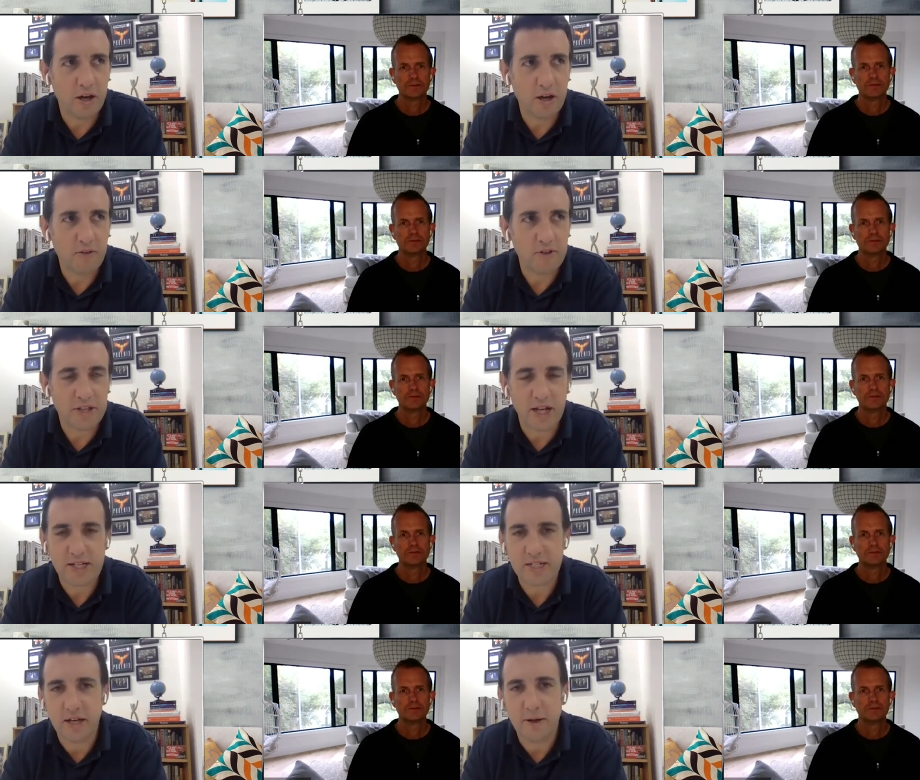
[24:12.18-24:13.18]
Speaker 1: uh, of the
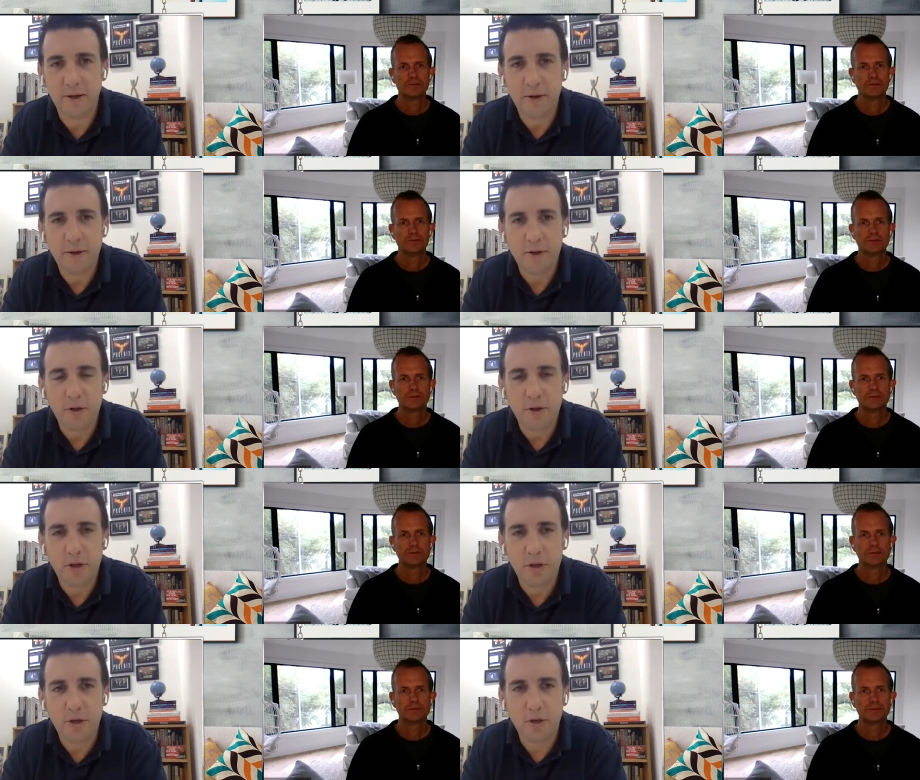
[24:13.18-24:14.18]
data
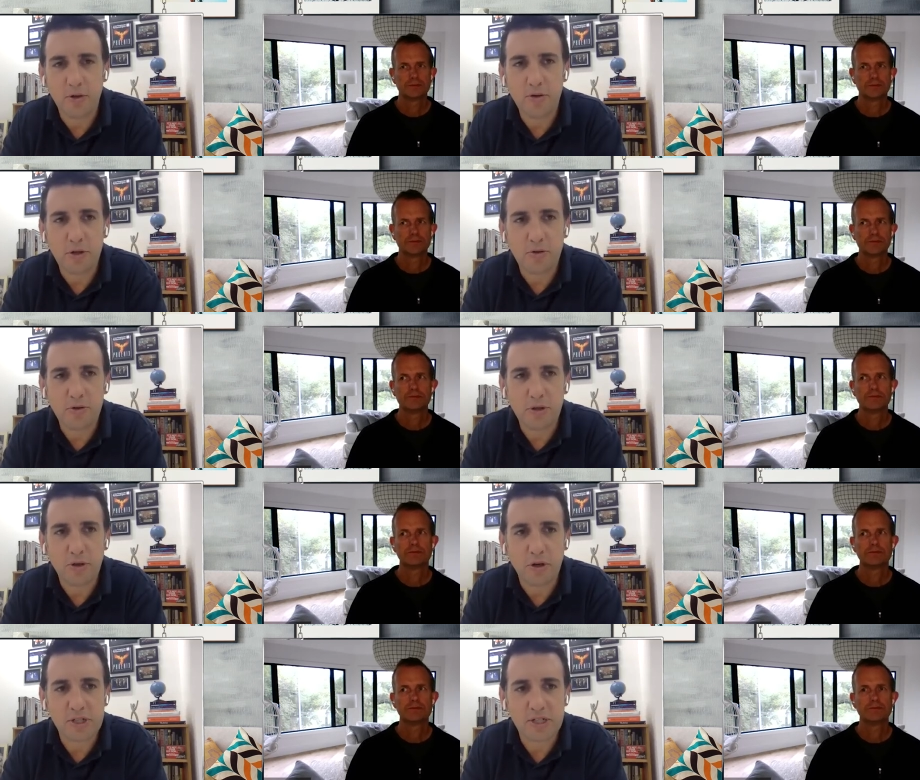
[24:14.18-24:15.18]
you
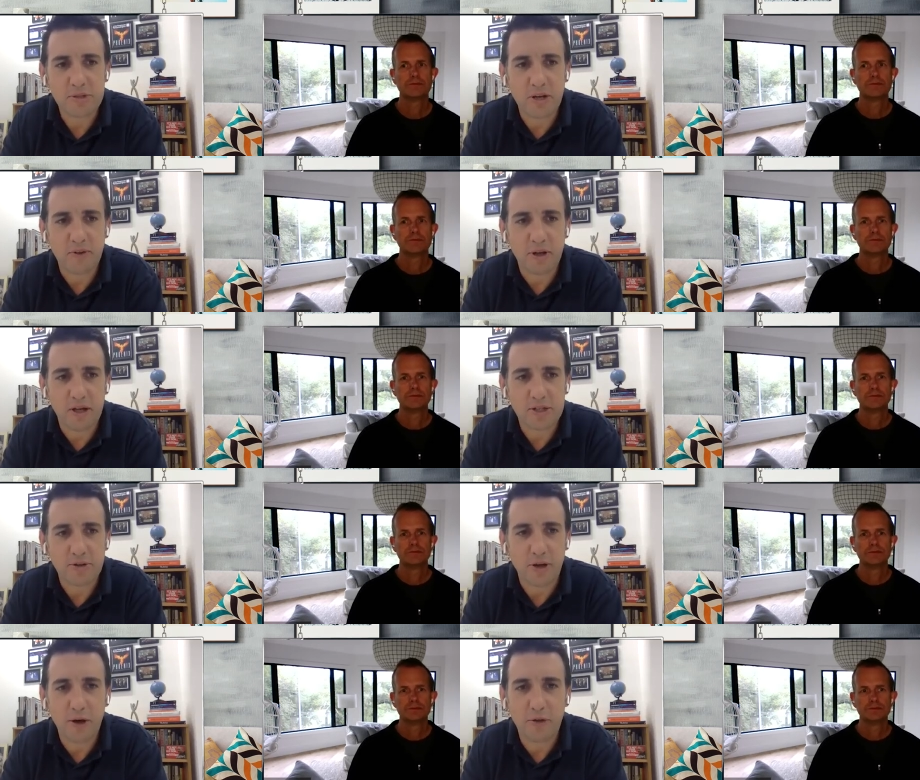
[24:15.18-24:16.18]
you you guys seem to have a,
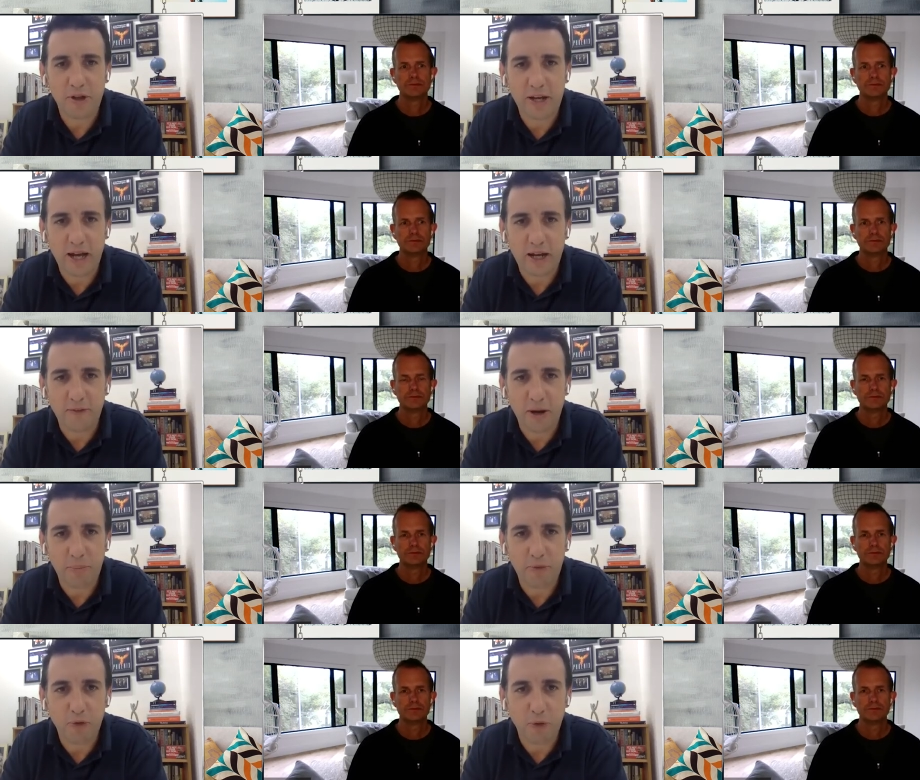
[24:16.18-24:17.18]
a sort of healthy knack of
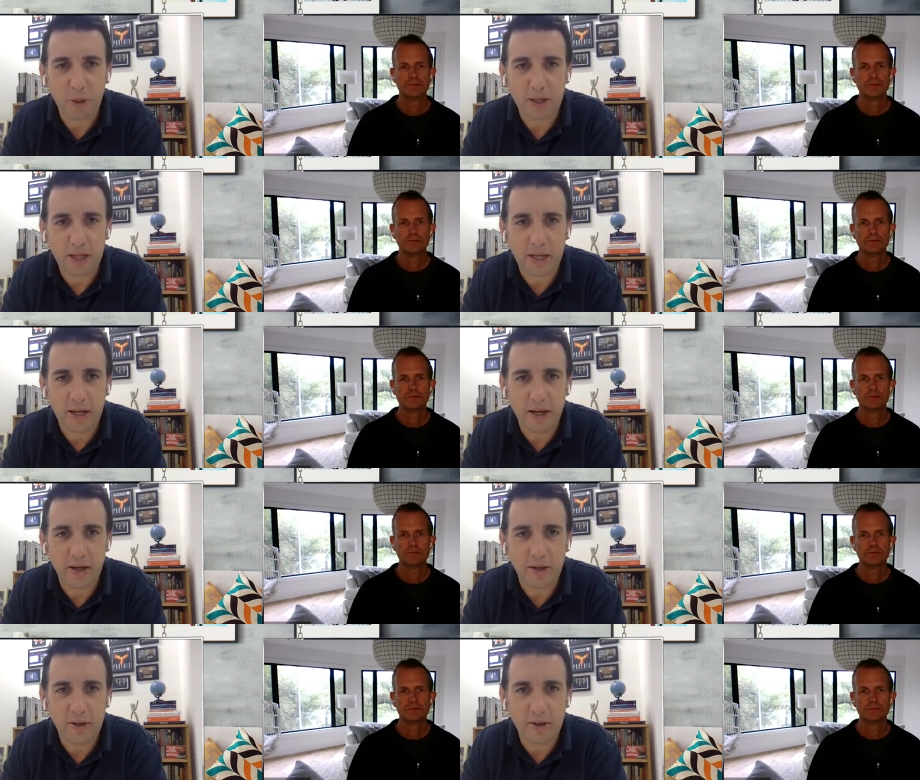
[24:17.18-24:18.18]
outperforming the
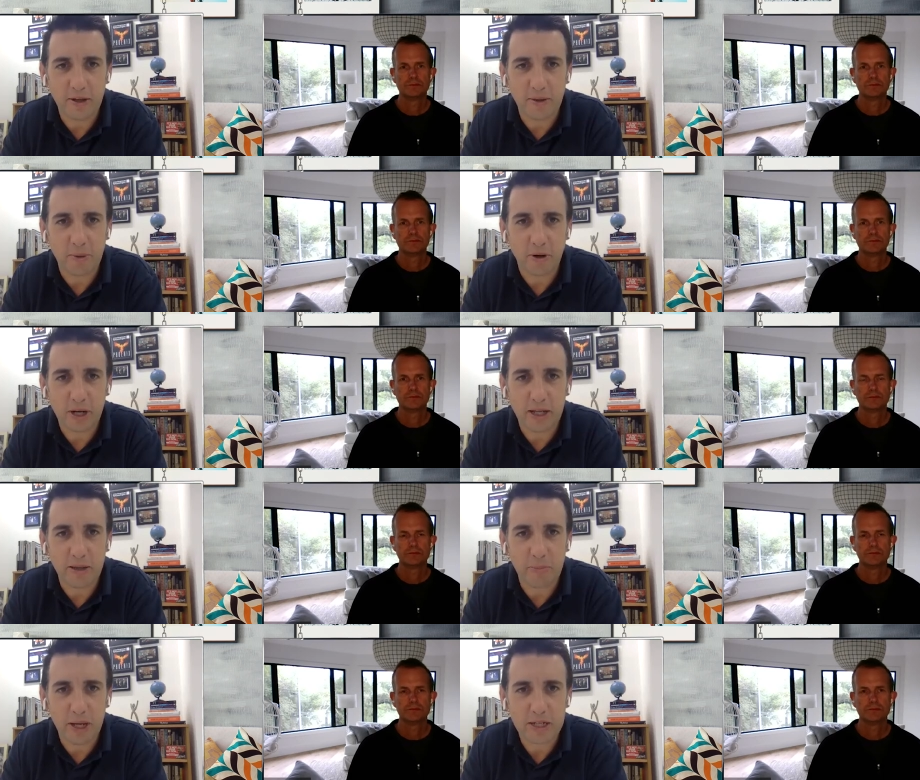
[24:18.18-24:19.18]
uh, the the
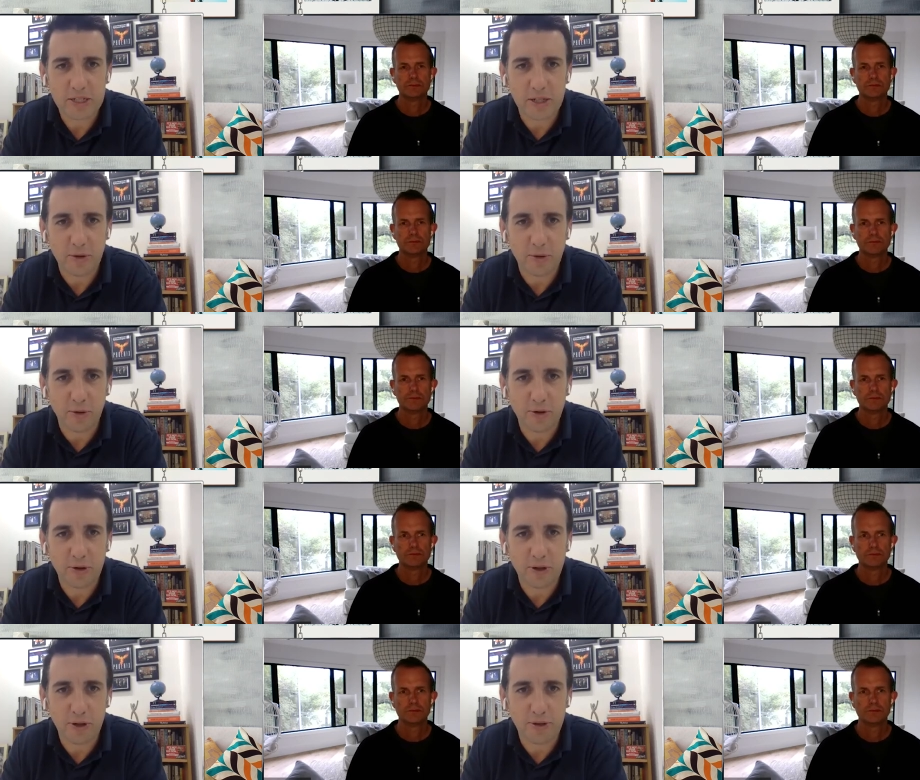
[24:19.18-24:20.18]
market and the picks that
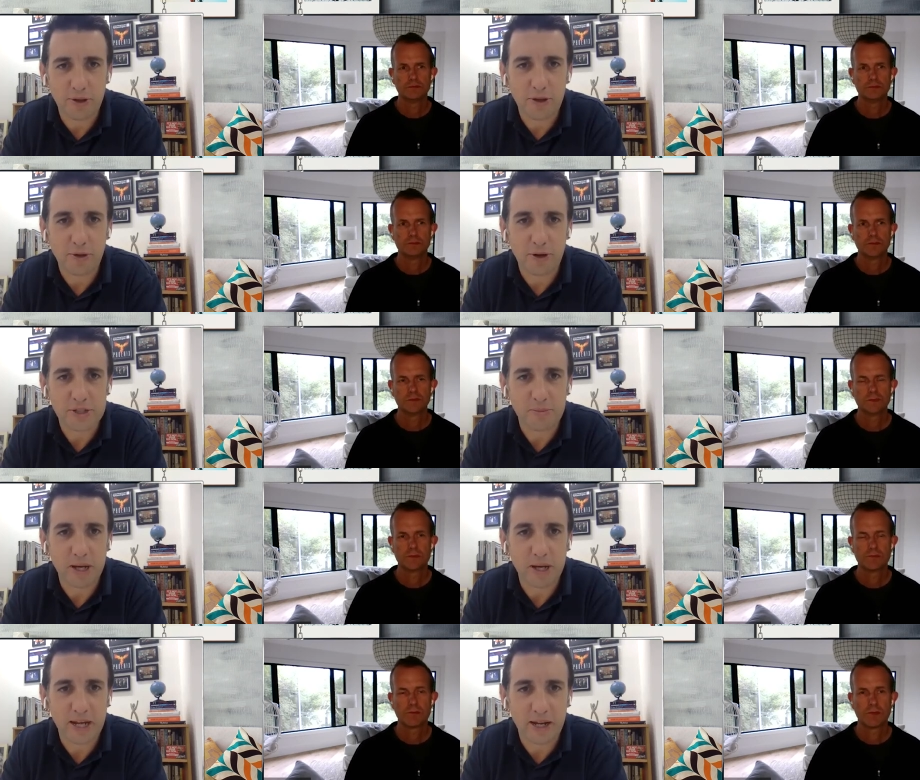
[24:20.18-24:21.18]
you're that you that you
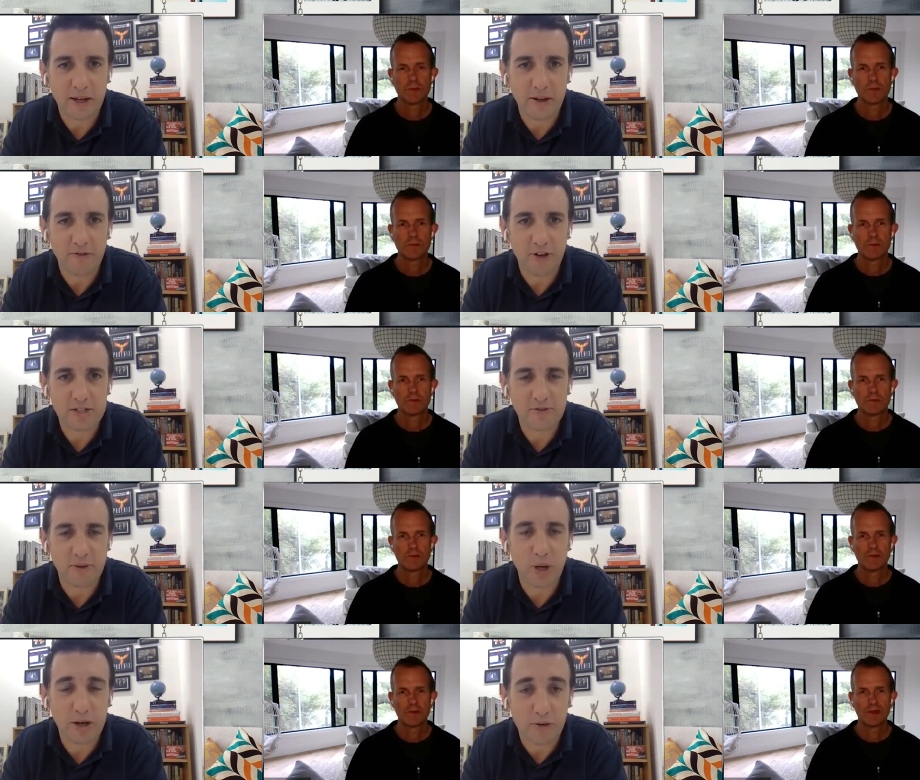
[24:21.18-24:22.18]
guys are making
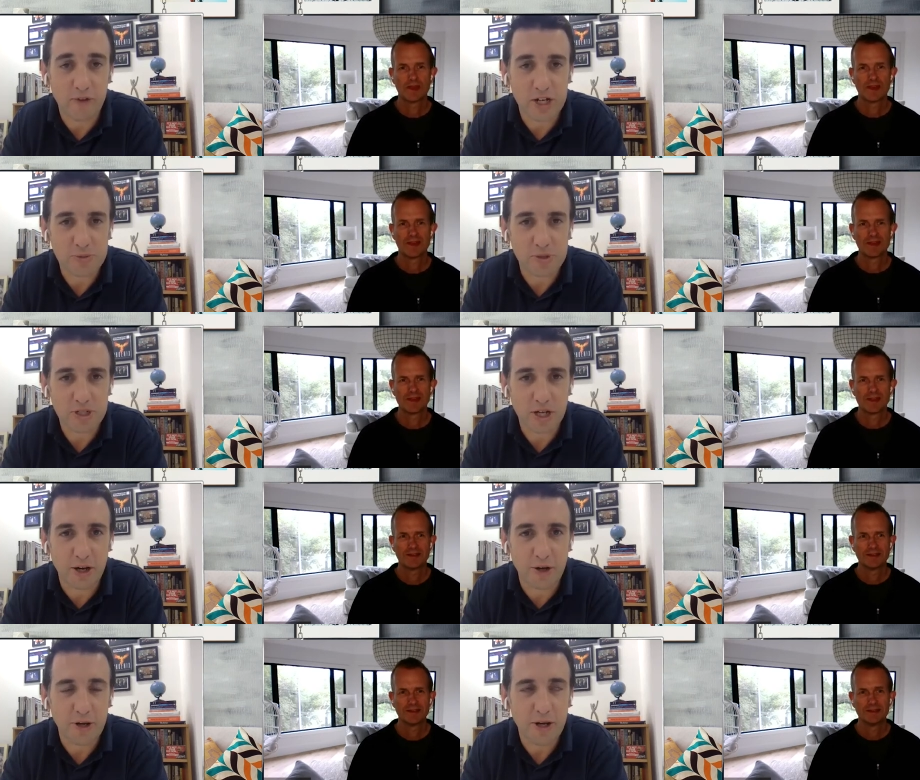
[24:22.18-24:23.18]
effectively and where your investments go.